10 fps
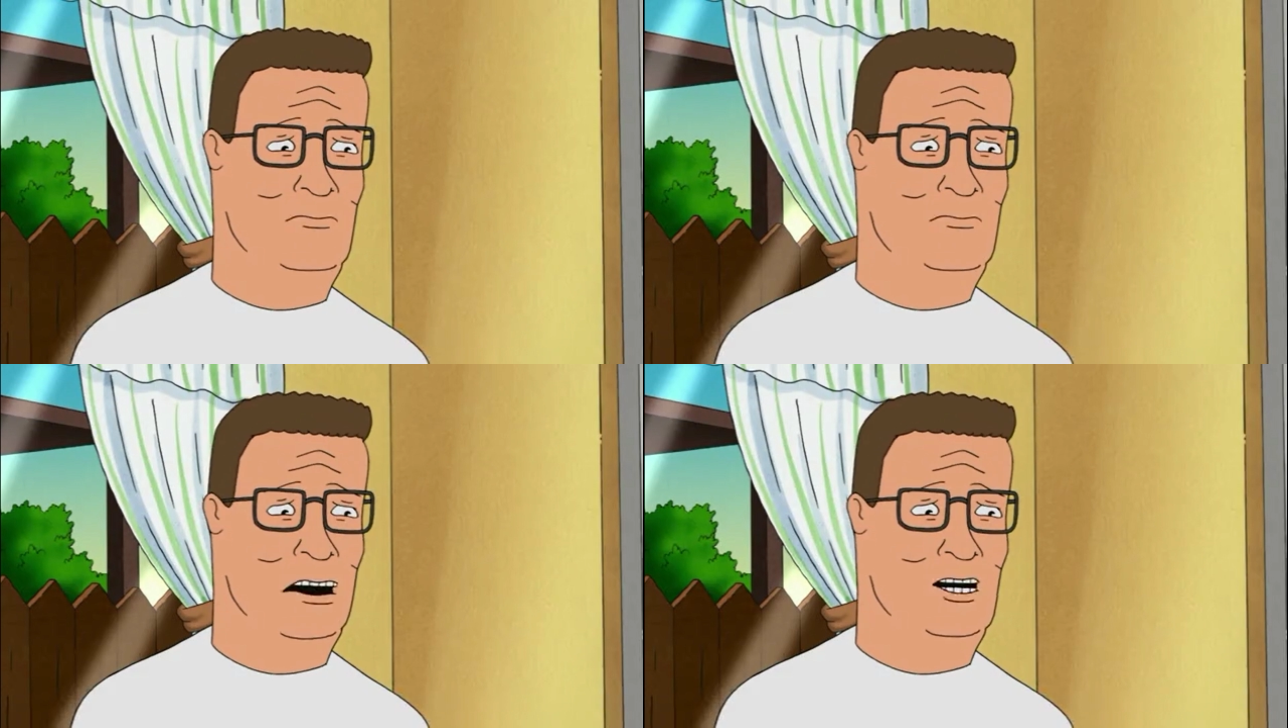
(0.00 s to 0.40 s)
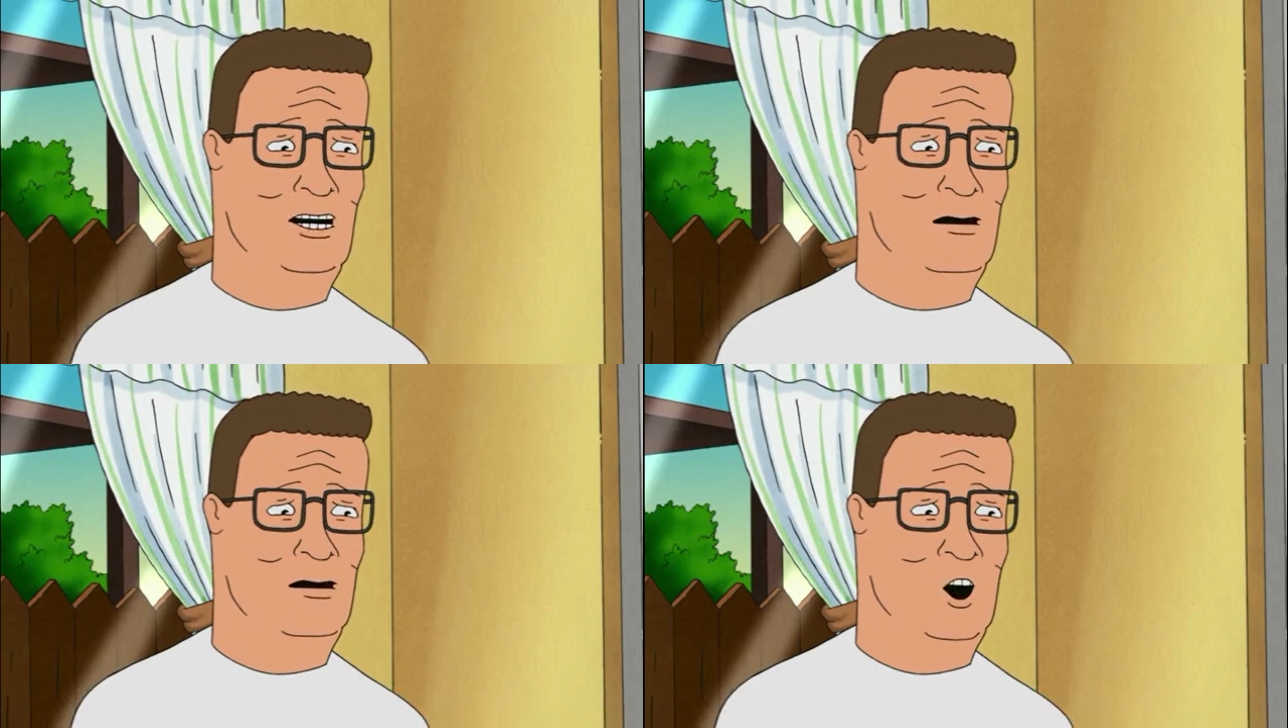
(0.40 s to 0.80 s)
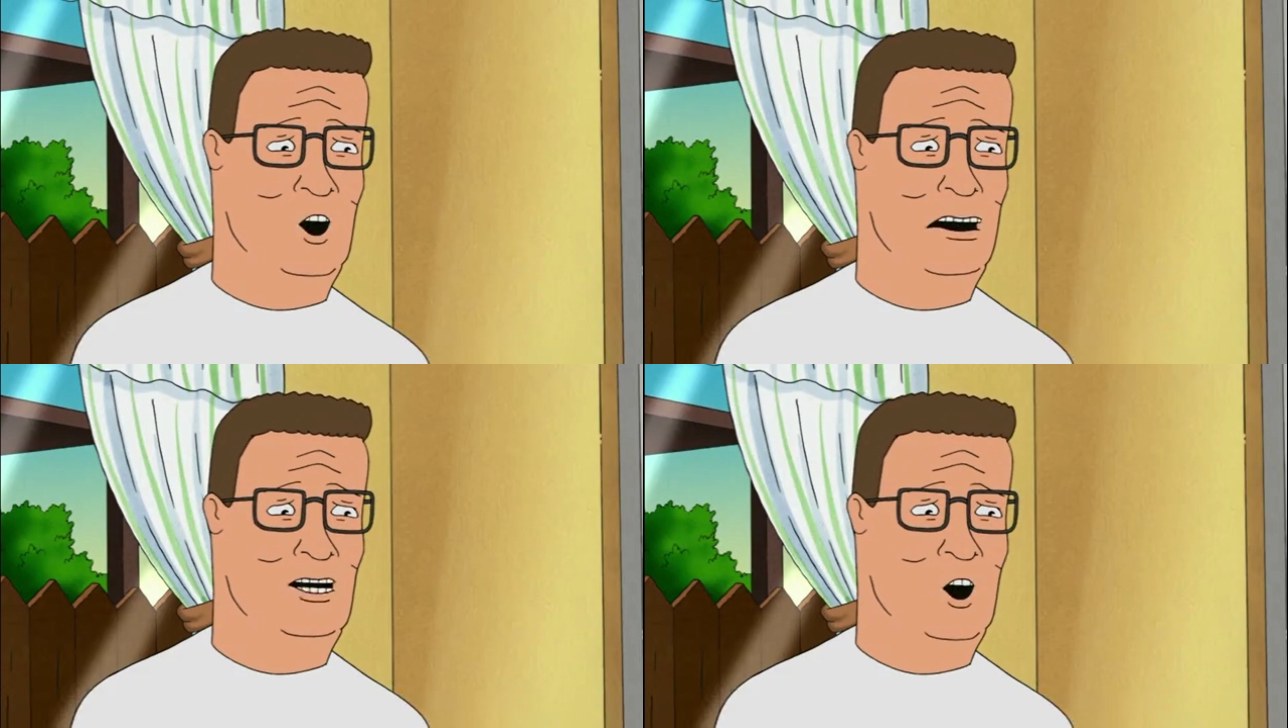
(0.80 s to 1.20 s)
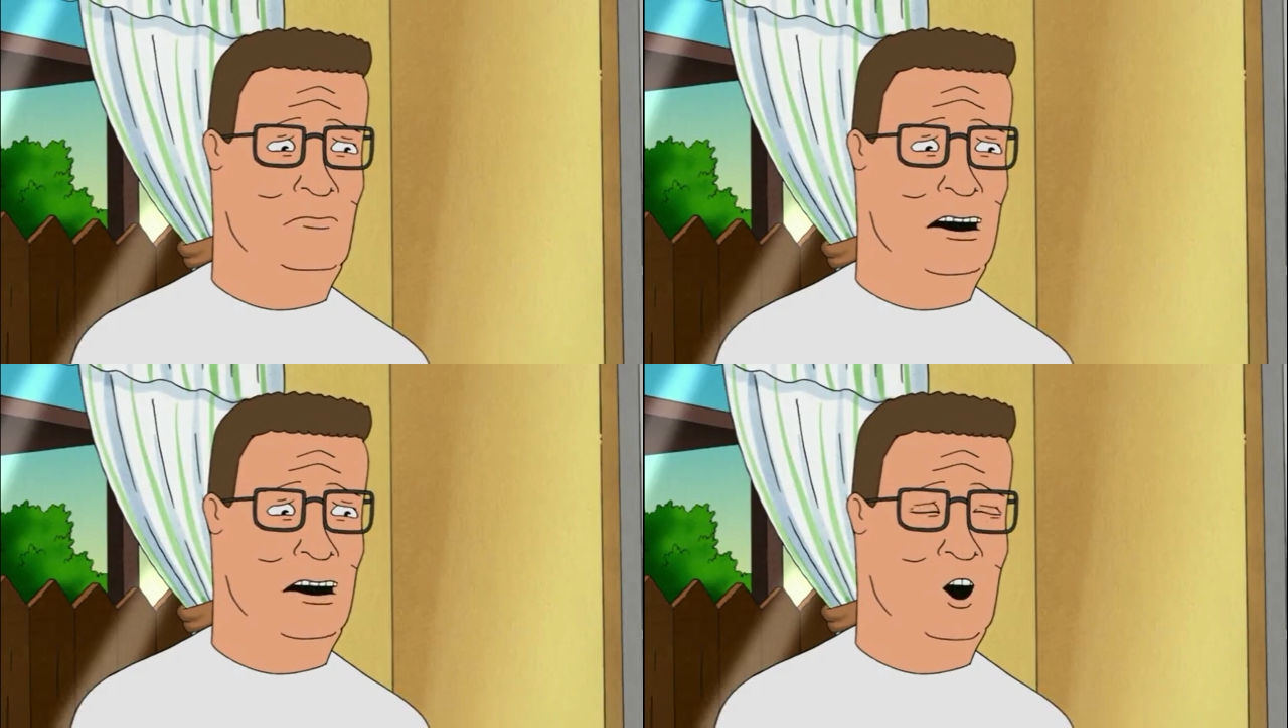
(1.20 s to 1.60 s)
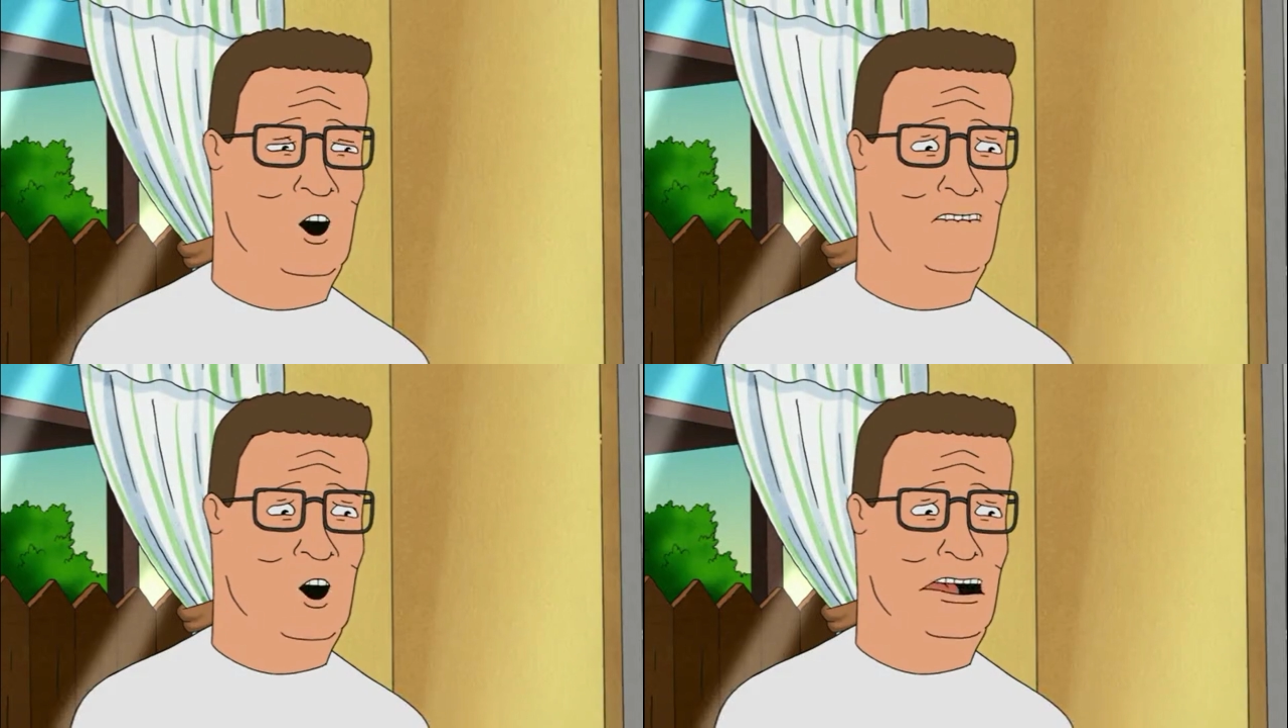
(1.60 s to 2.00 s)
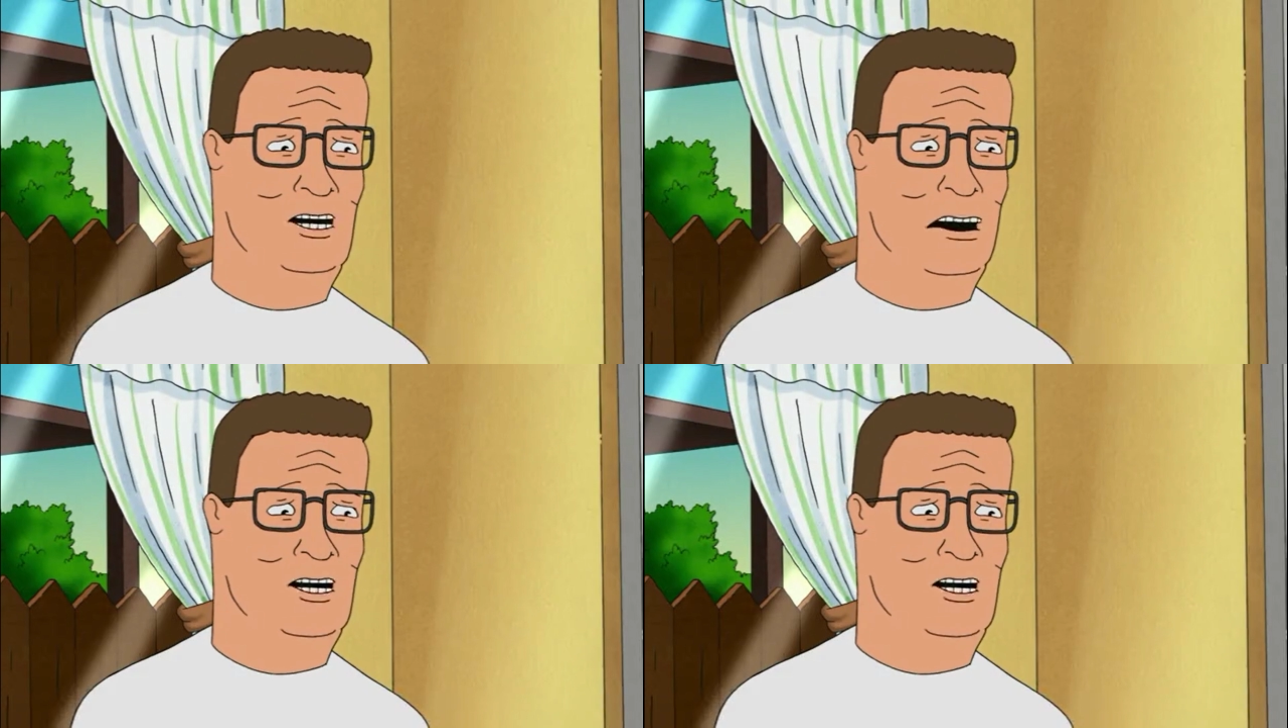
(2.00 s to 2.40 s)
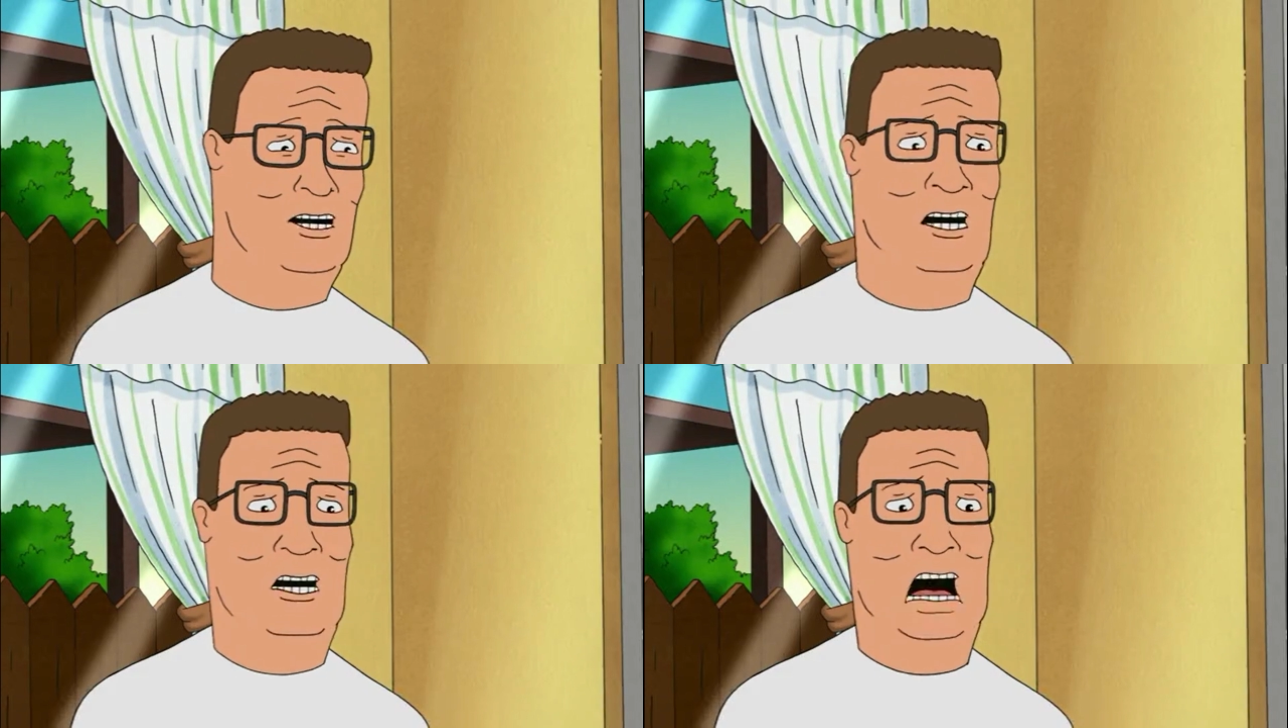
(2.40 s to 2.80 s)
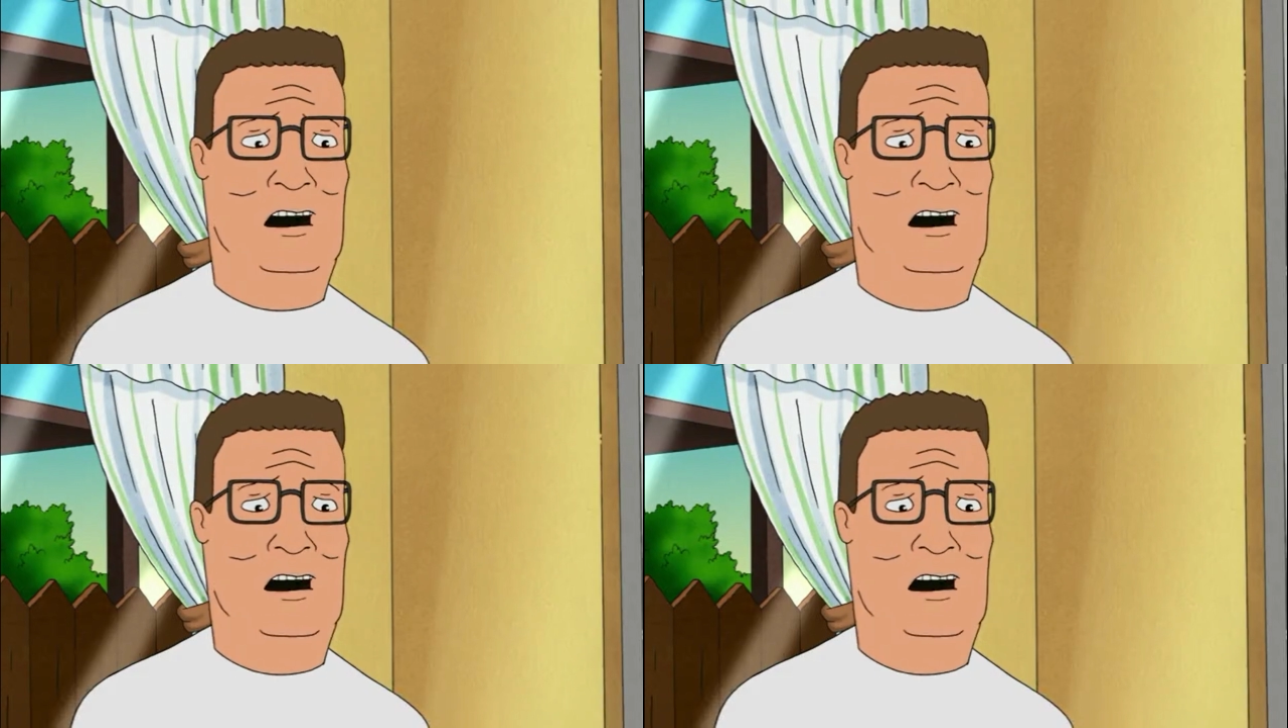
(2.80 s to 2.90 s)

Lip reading: he doesn't have anything in common with Bobby, his son.